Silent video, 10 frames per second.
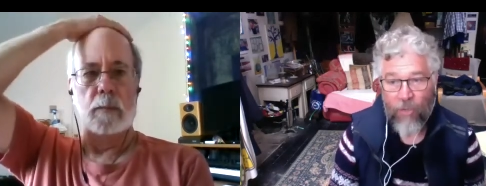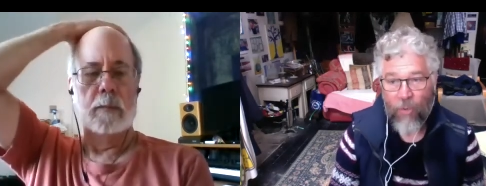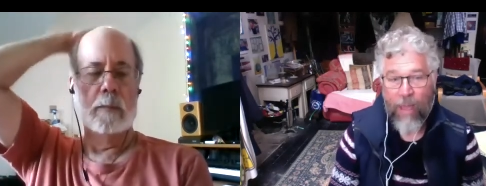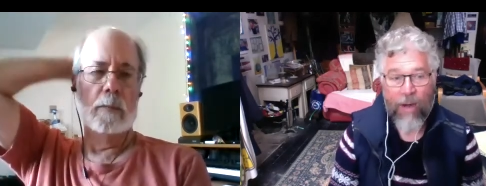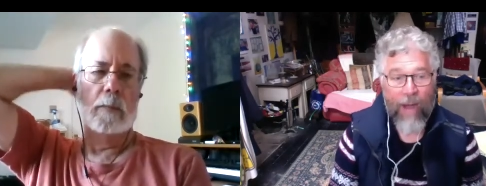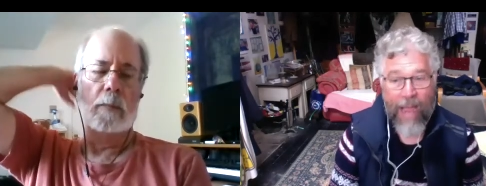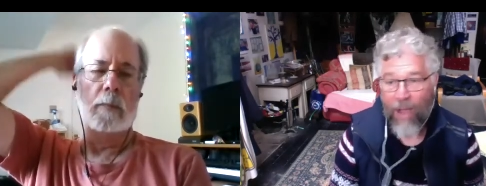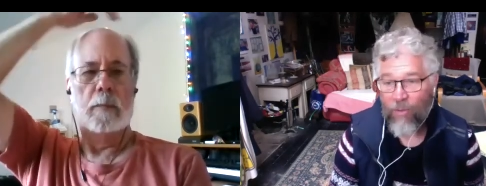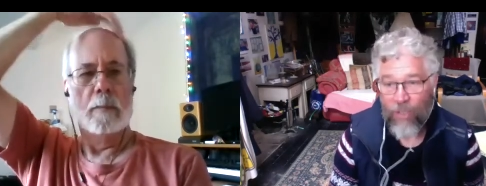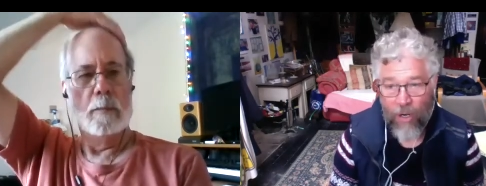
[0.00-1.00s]
Speaker 1: matter how
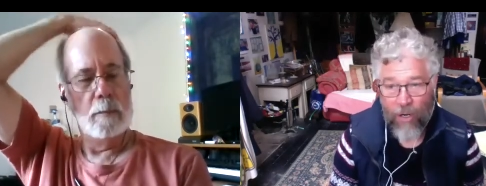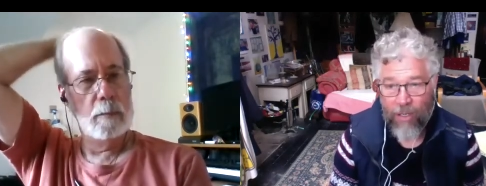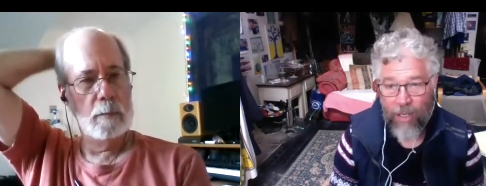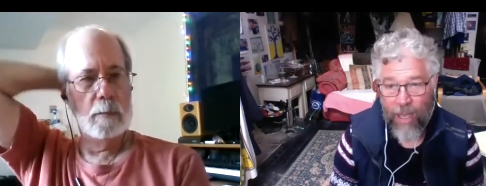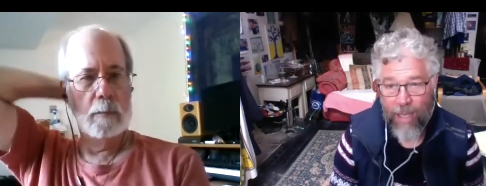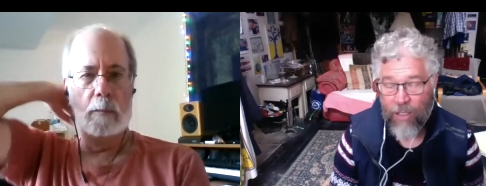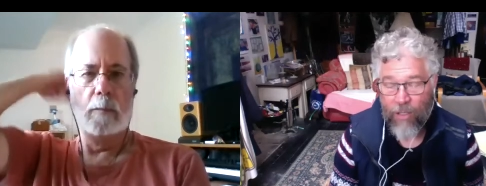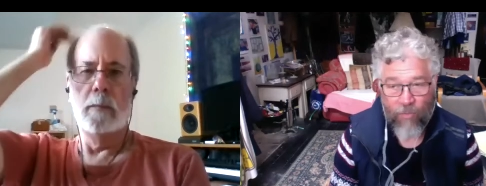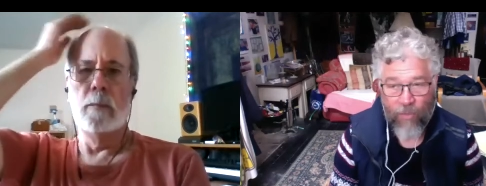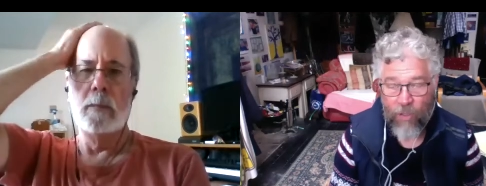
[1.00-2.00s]
dark and
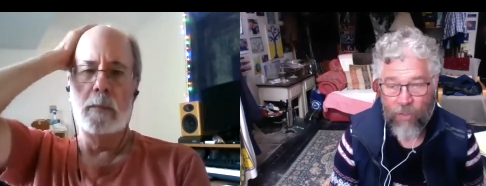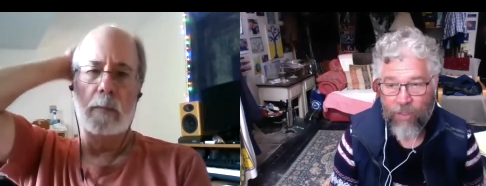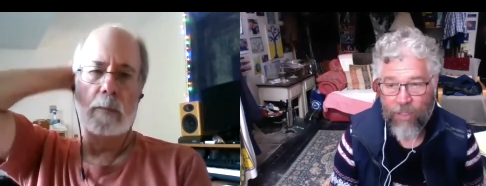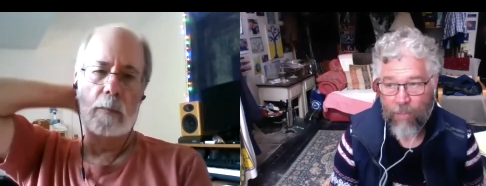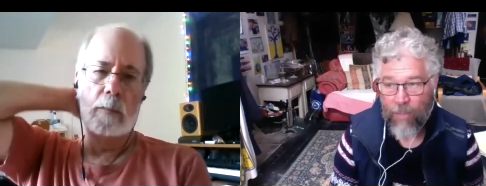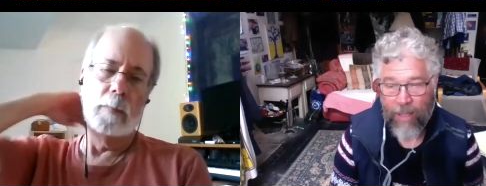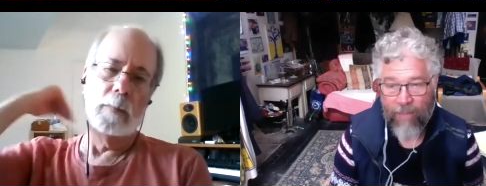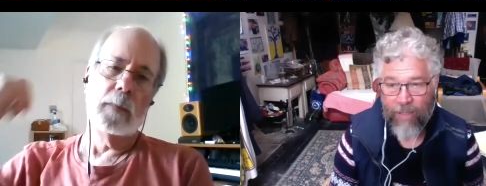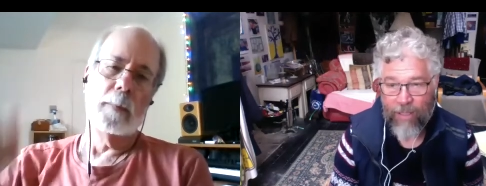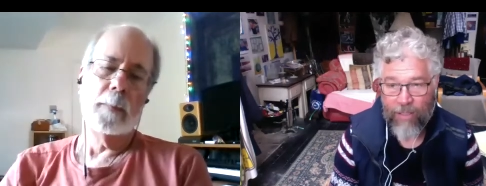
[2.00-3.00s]
confused and
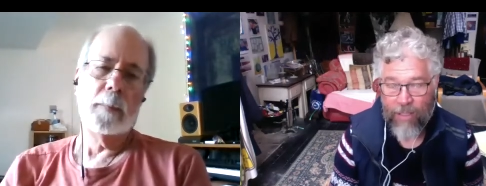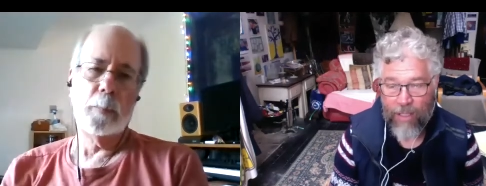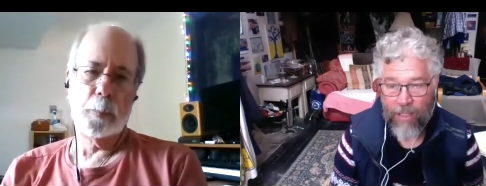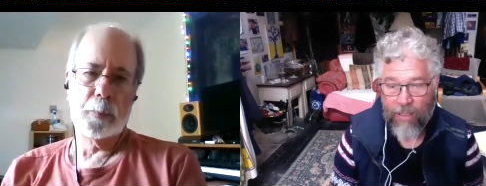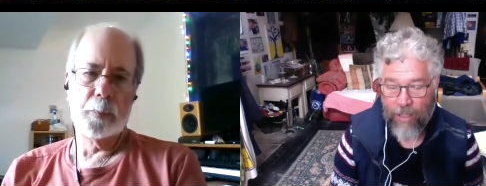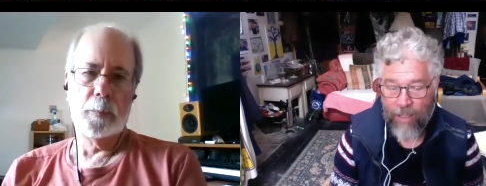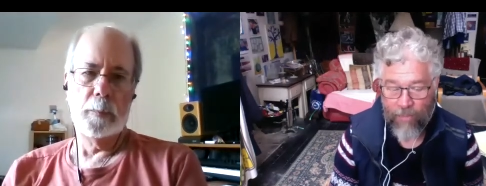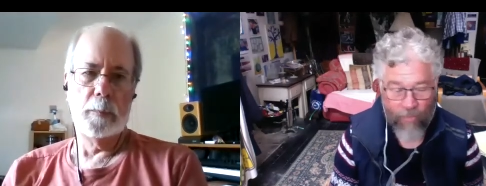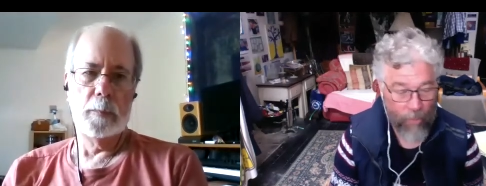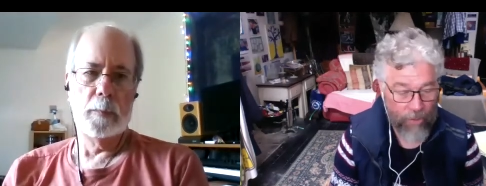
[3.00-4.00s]
malevolent these uh,
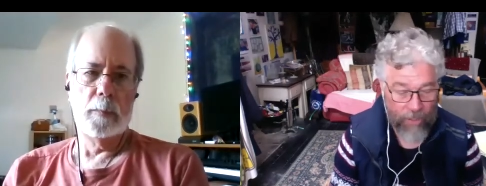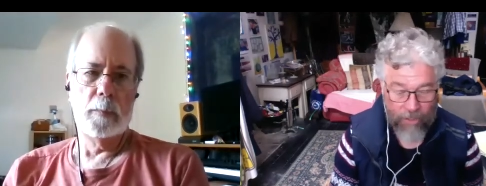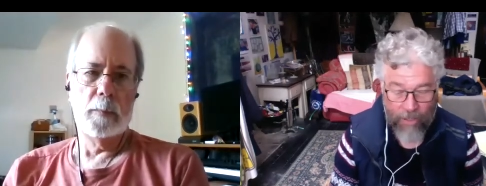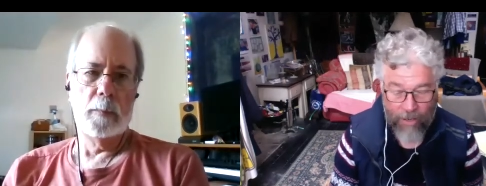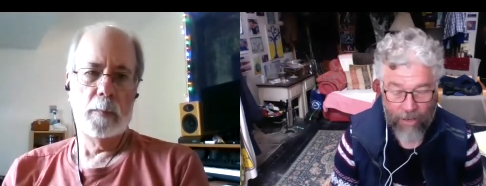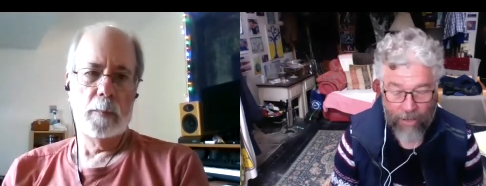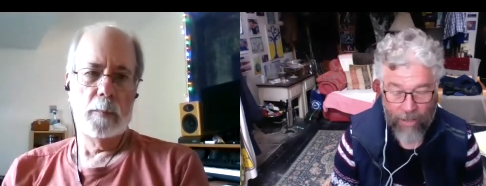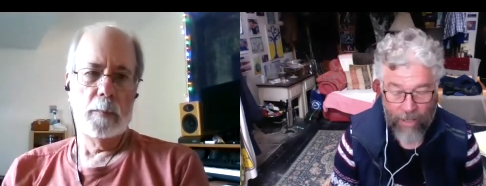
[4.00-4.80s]
forces are,